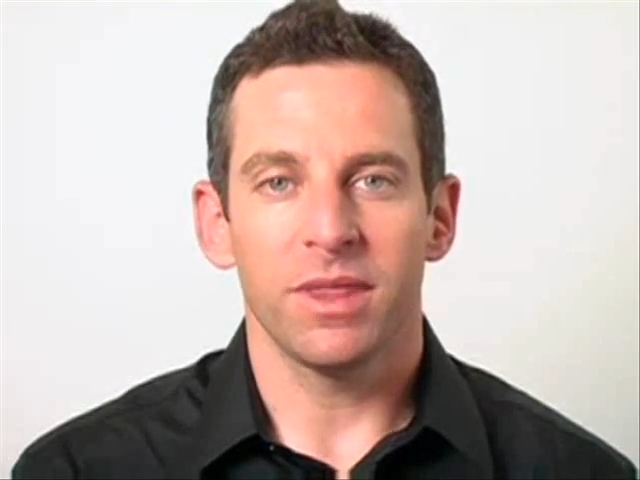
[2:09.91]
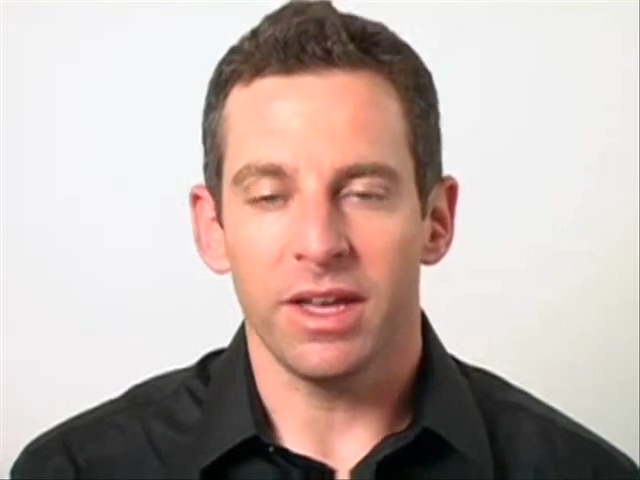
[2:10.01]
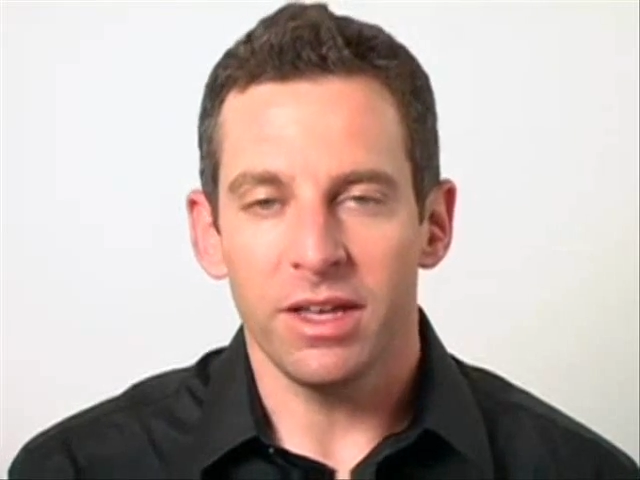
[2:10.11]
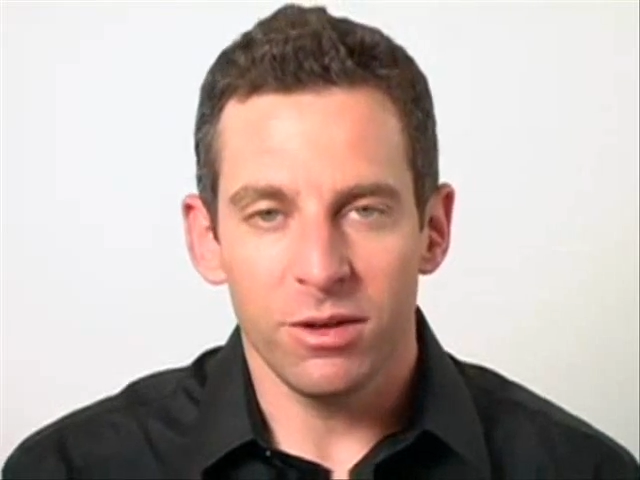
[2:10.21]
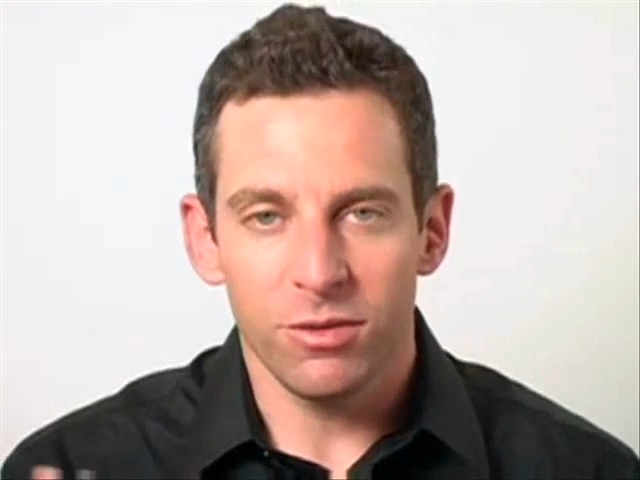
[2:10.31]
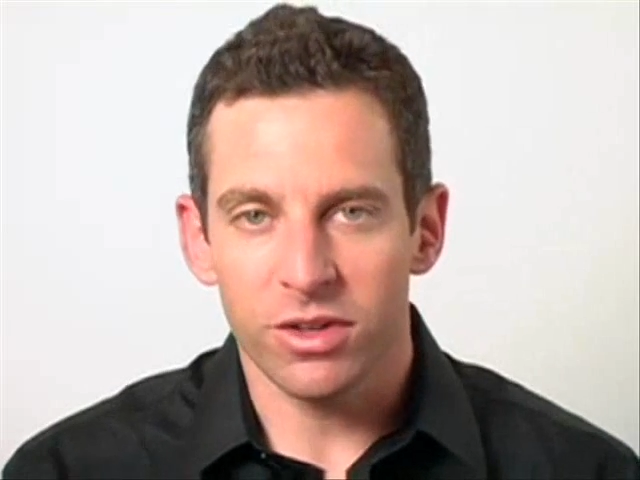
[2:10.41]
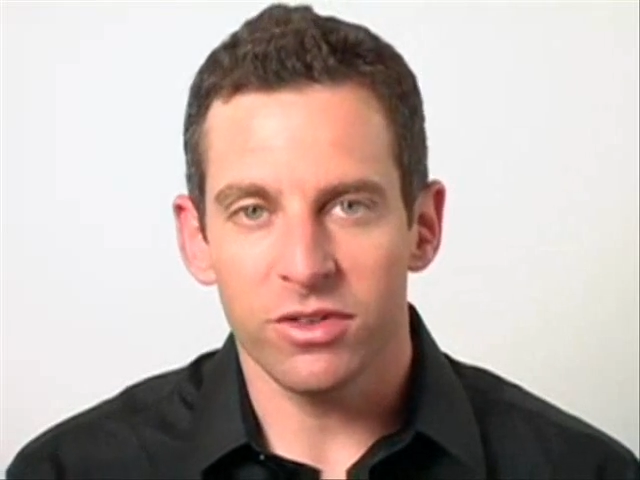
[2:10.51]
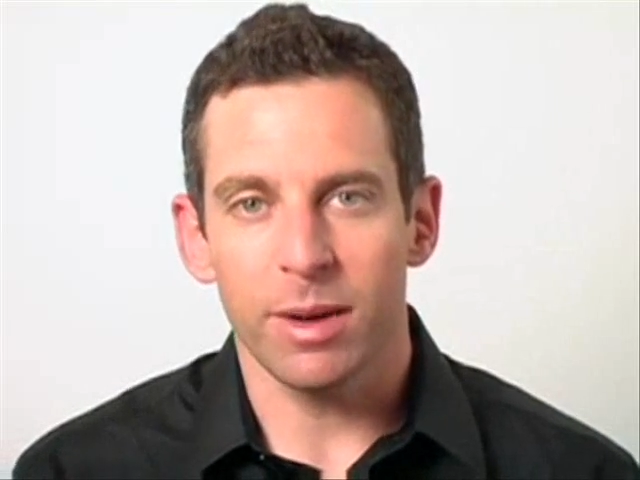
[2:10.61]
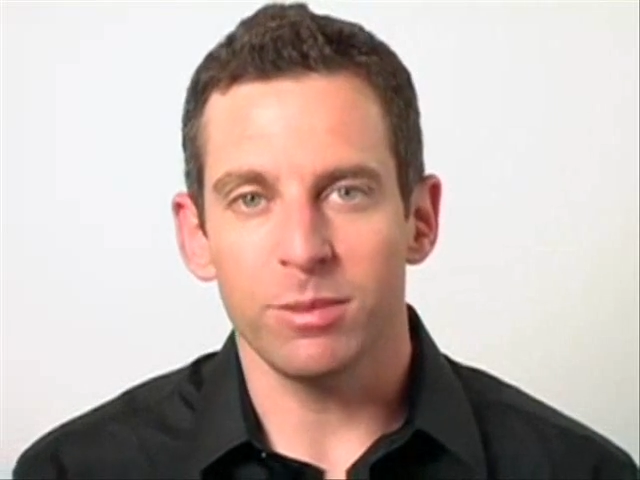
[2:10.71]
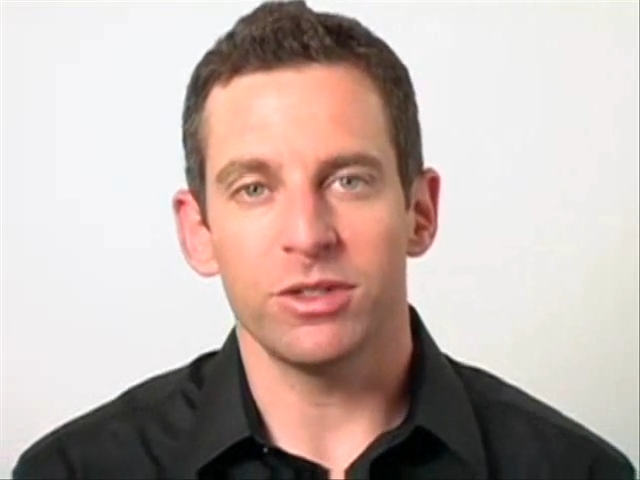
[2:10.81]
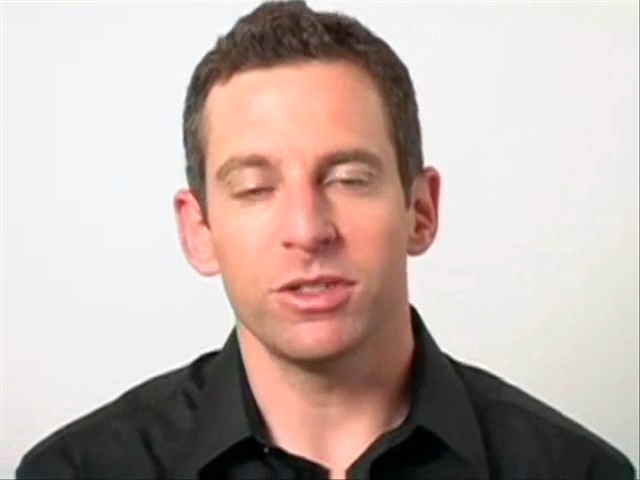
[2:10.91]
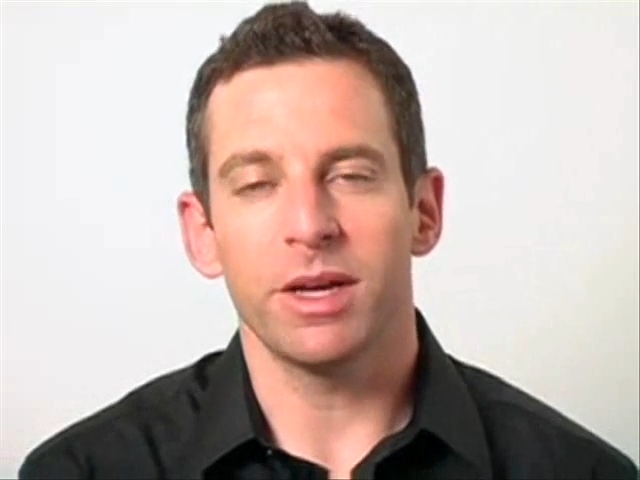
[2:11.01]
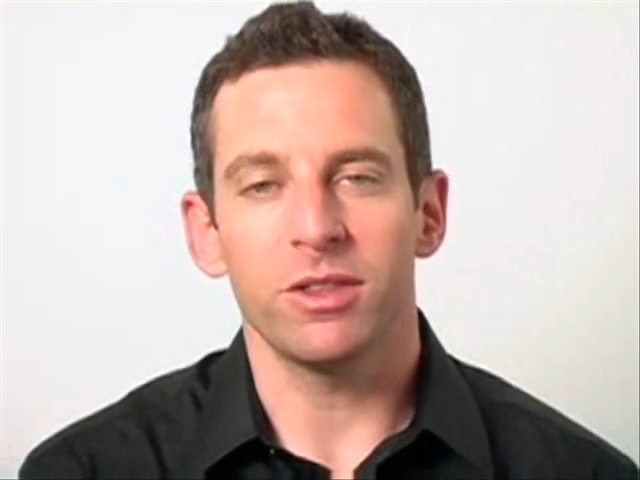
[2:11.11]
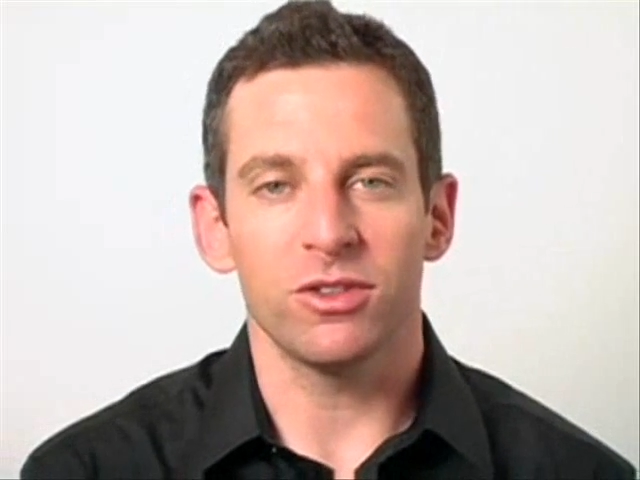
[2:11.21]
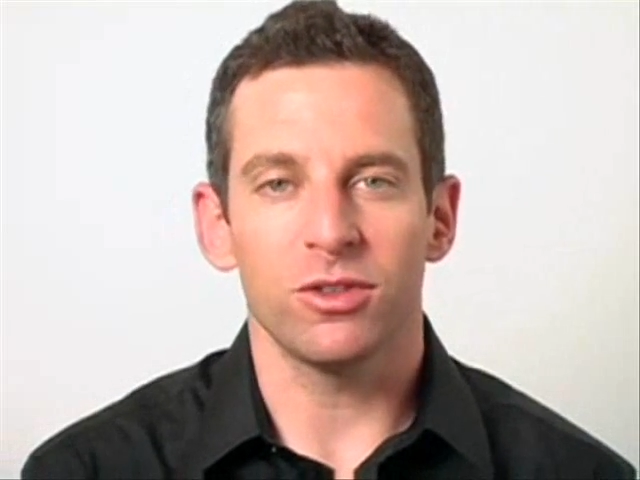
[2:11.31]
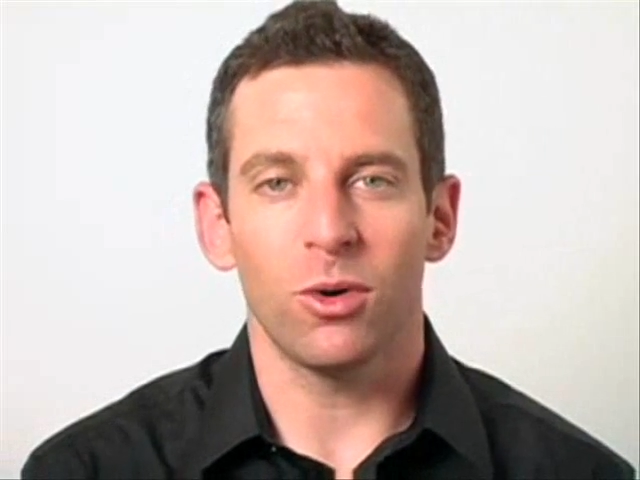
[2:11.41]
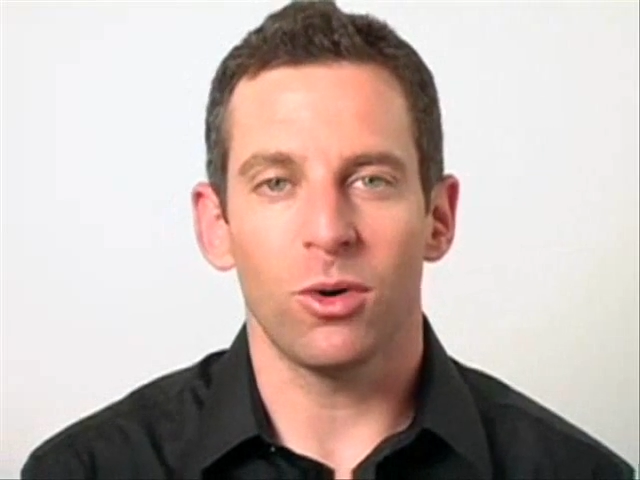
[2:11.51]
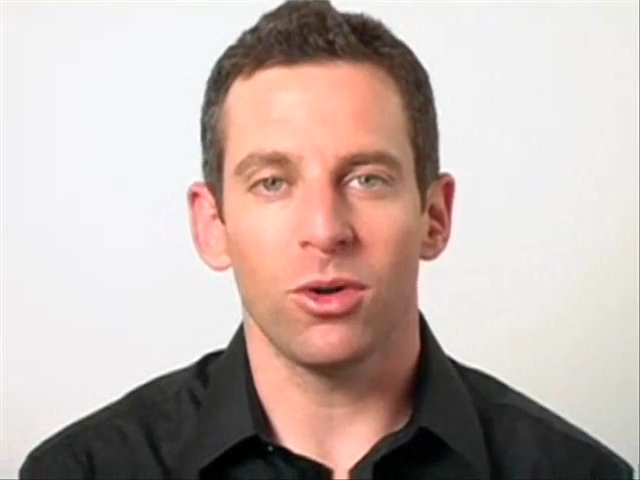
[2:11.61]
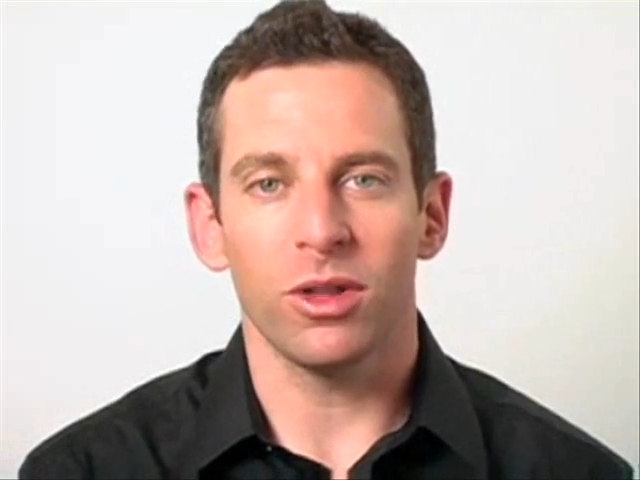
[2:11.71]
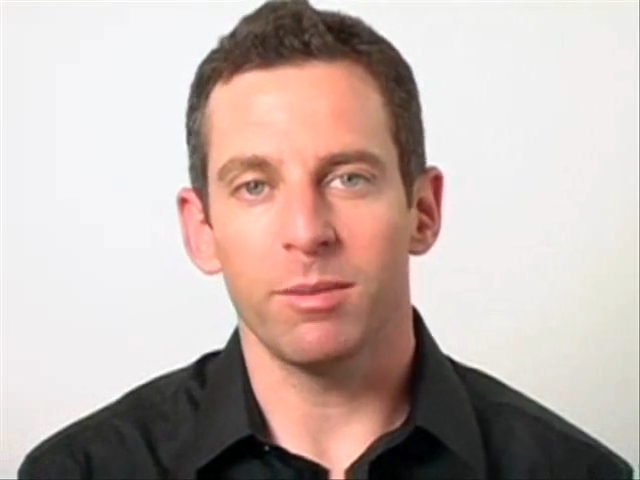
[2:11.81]
naive conceptions about the
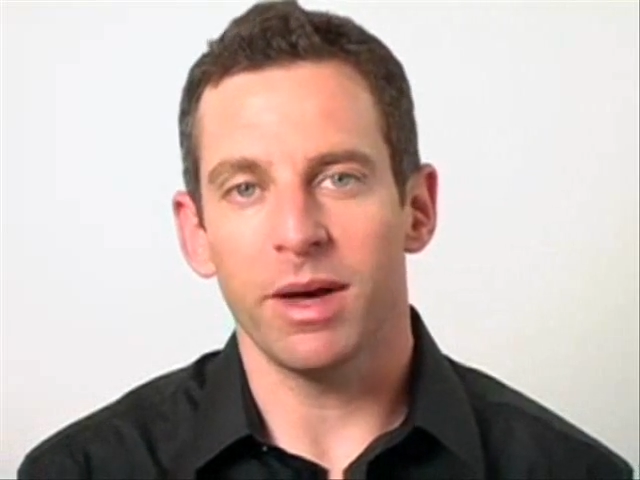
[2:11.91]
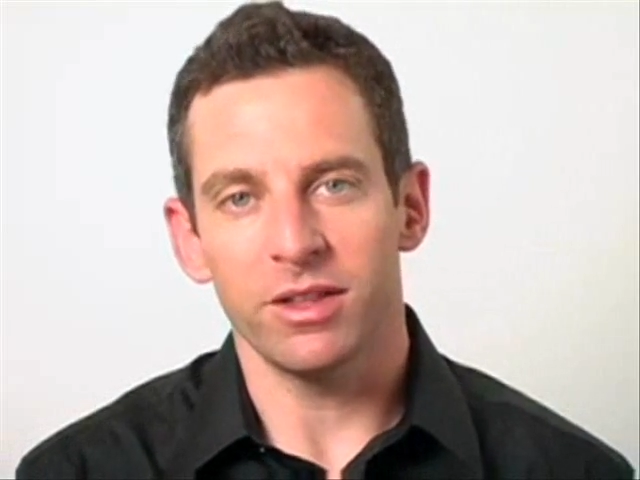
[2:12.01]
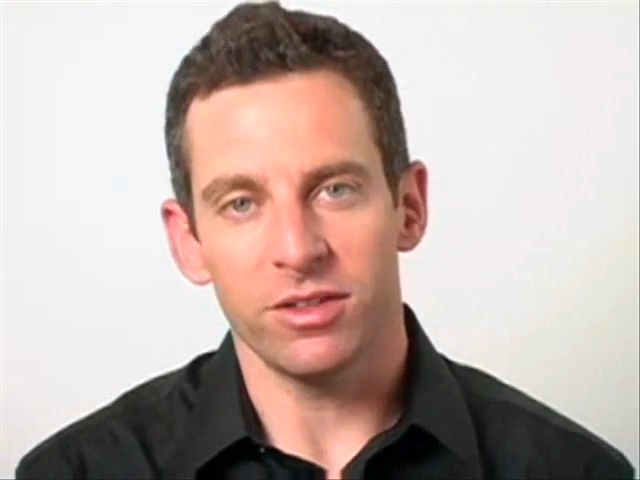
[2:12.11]
soul and about